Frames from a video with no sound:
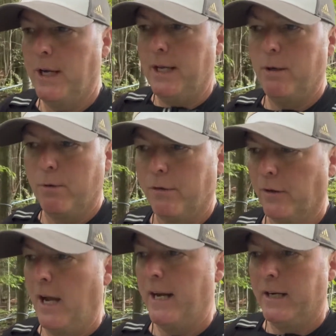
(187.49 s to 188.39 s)
He was
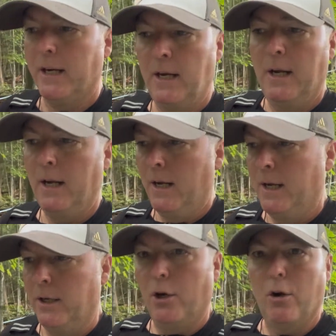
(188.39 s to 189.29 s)
like,
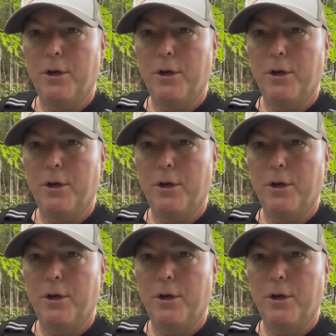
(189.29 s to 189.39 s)
you know,